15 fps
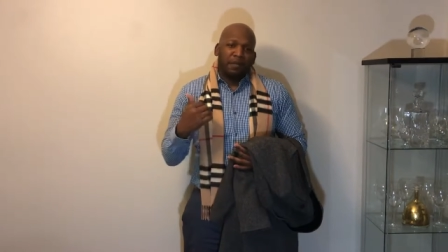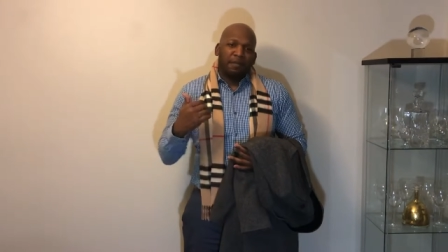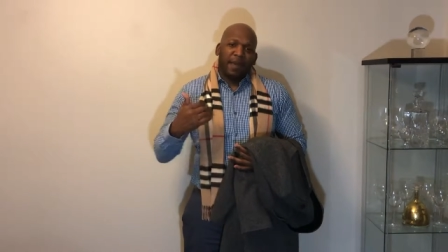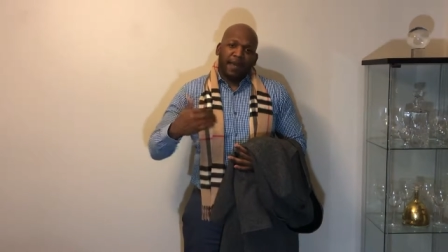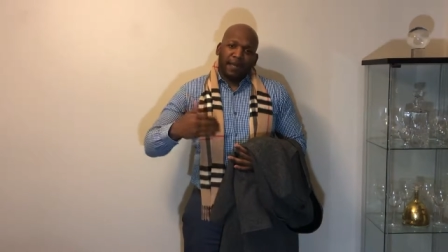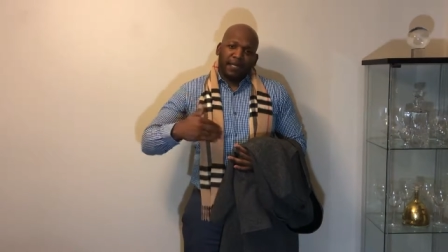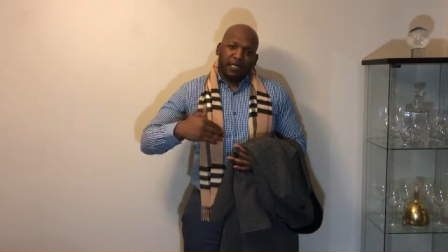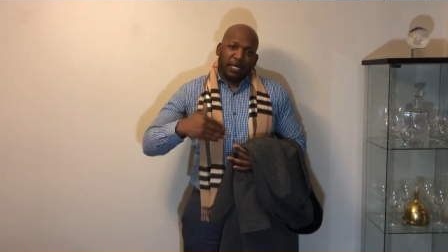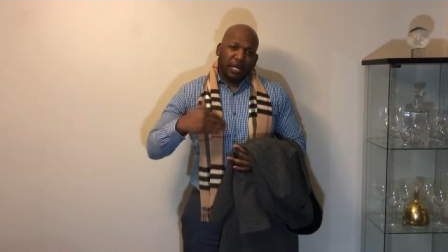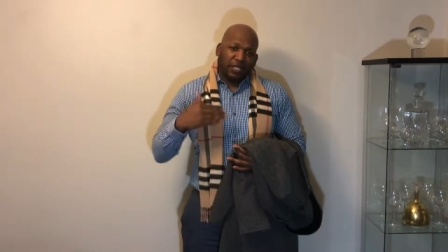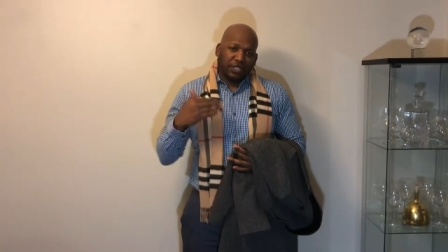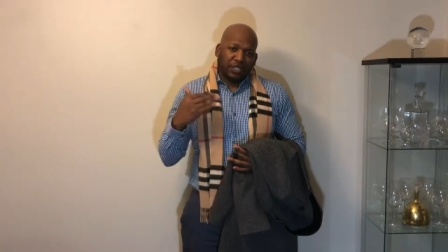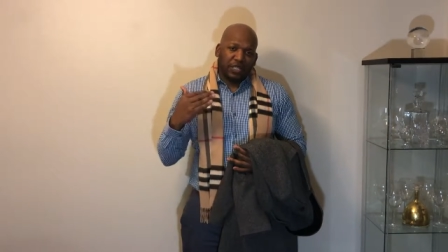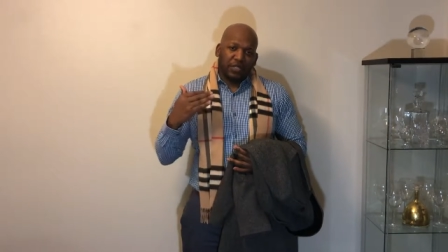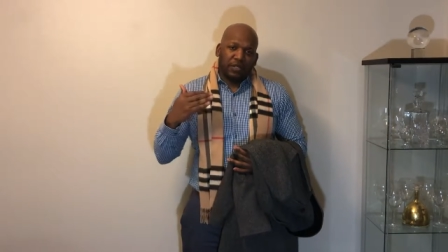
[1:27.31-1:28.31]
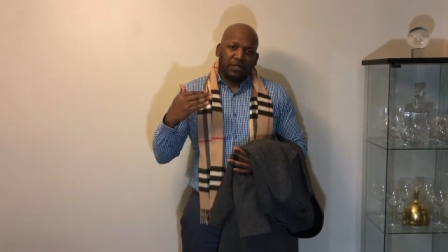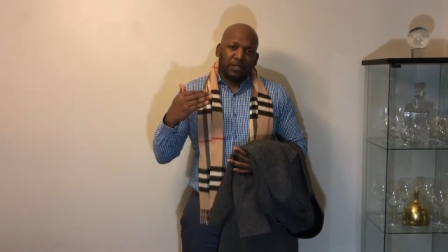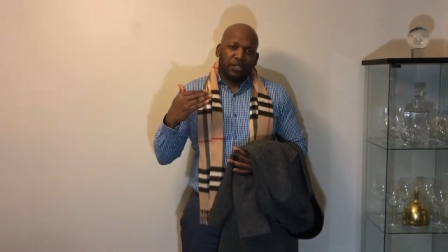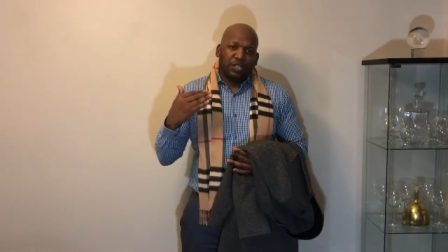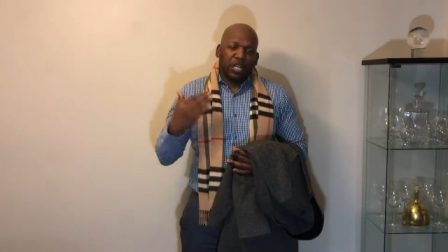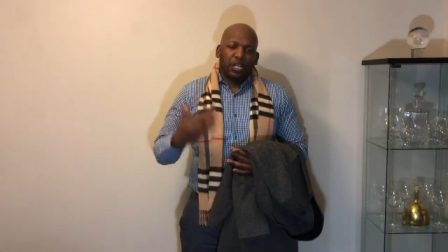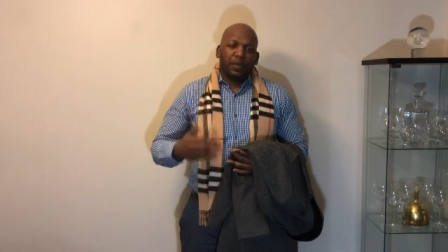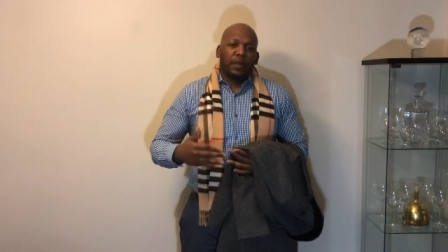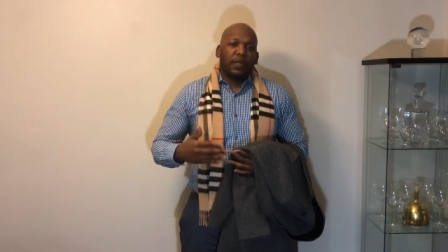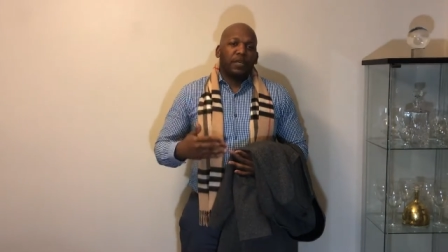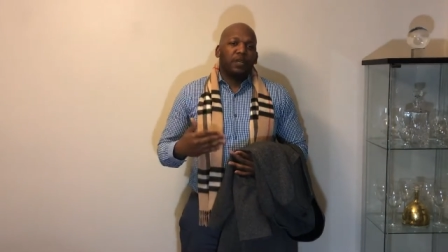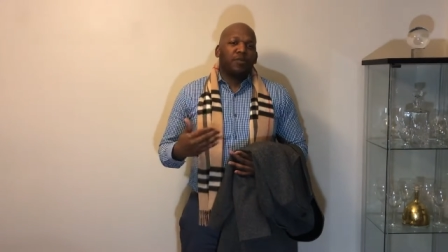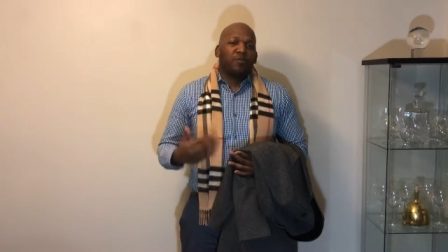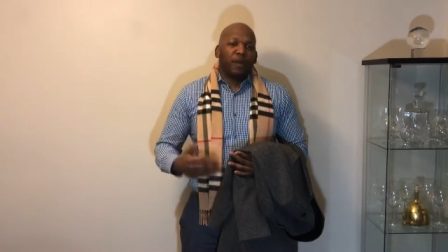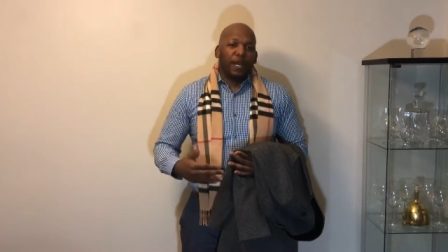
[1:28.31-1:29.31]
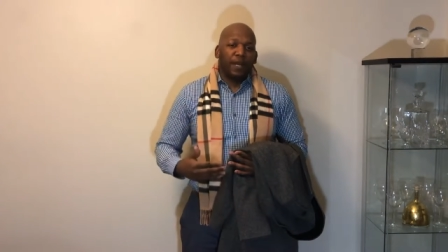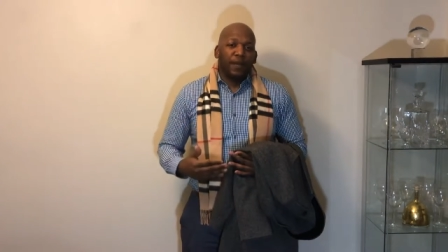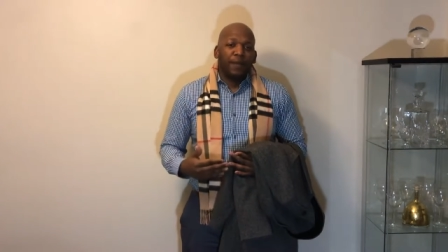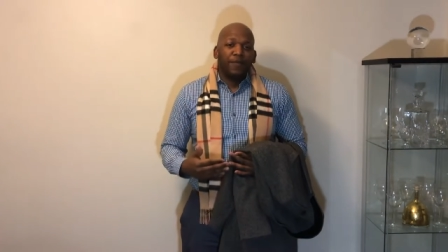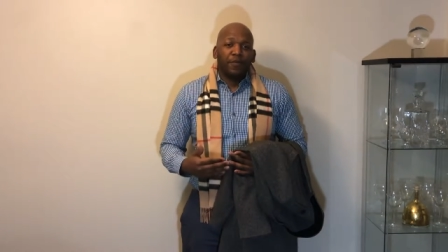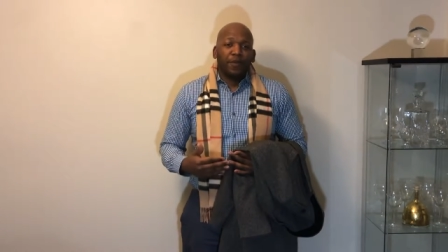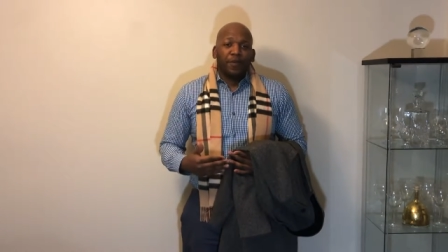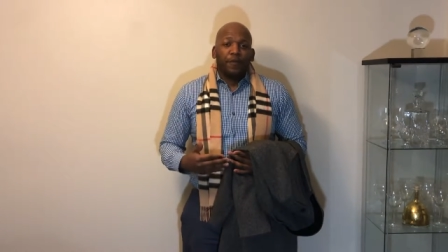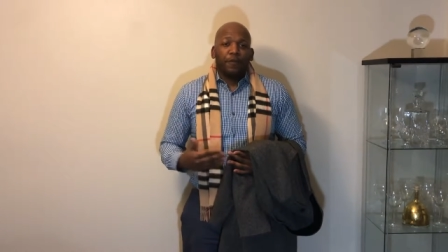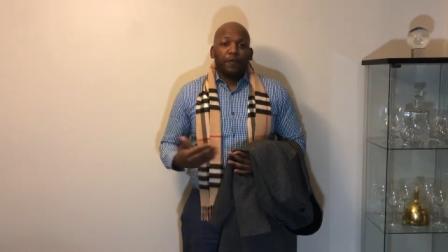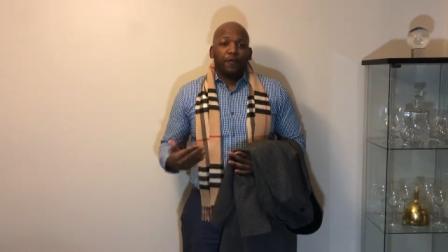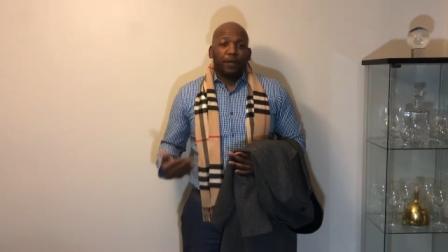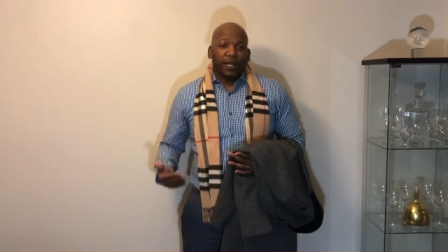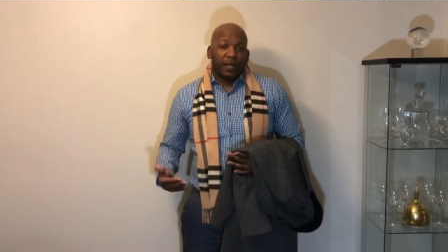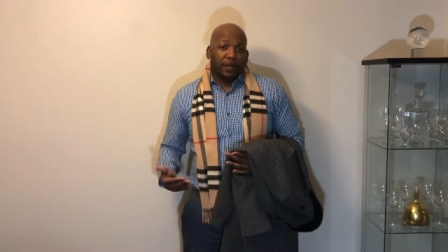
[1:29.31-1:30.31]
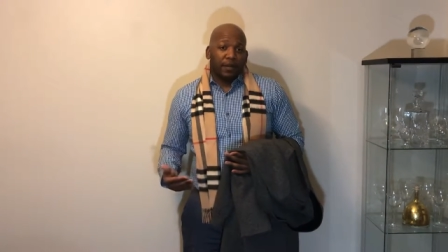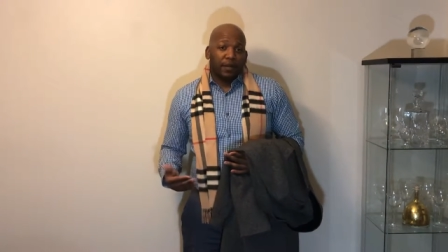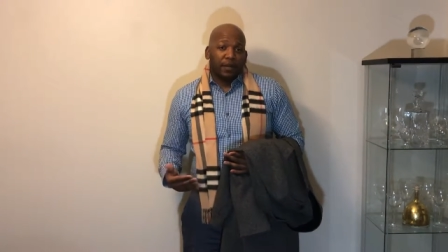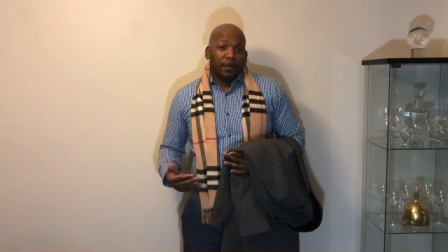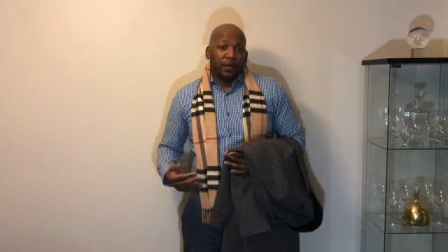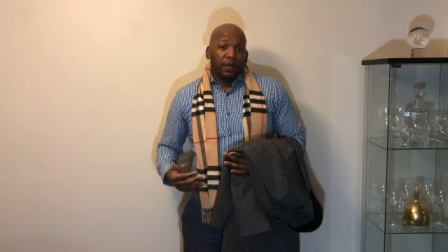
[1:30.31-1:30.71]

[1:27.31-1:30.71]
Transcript: The Macintosh is genuinely great for rain.